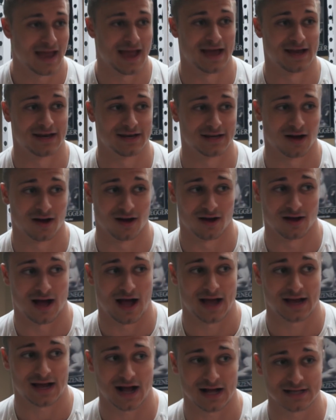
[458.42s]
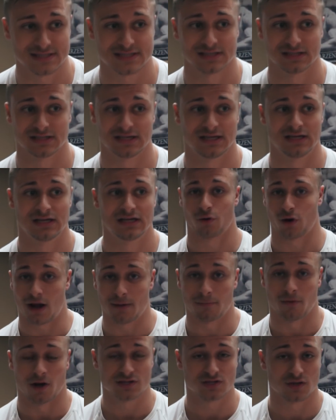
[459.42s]
and I constantly put
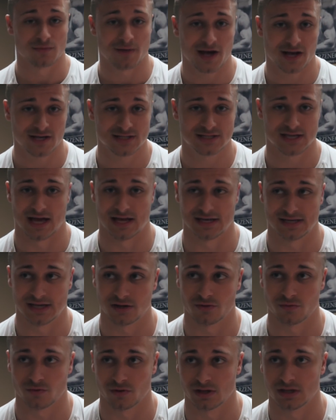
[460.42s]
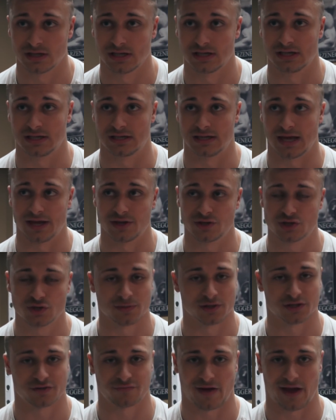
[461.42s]
on muscle mass and didn't really gain too
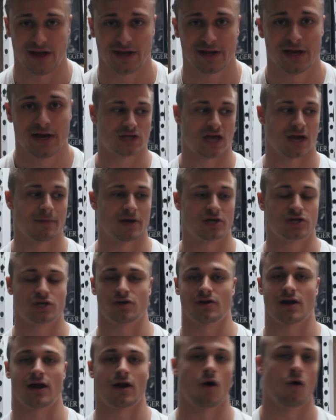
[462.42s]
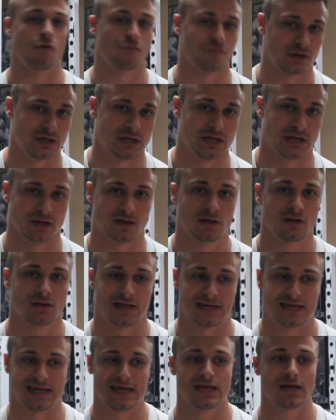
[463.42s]
much fat. Just gotta make sure you're not overeating.
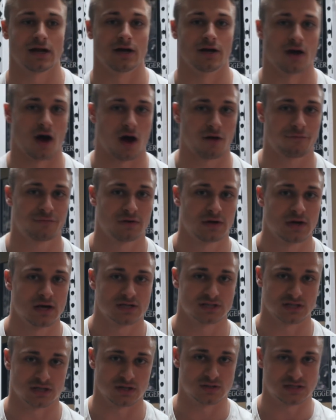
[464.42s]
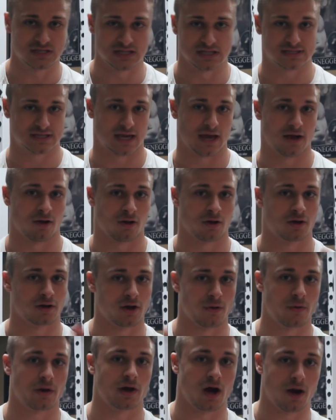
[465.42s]
Like eat enough so you see the scale
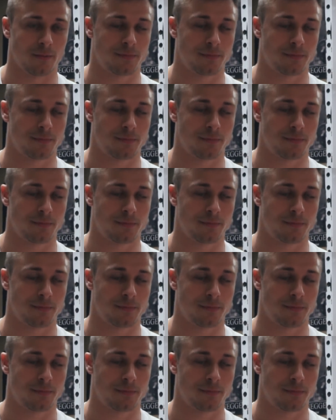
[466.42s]
going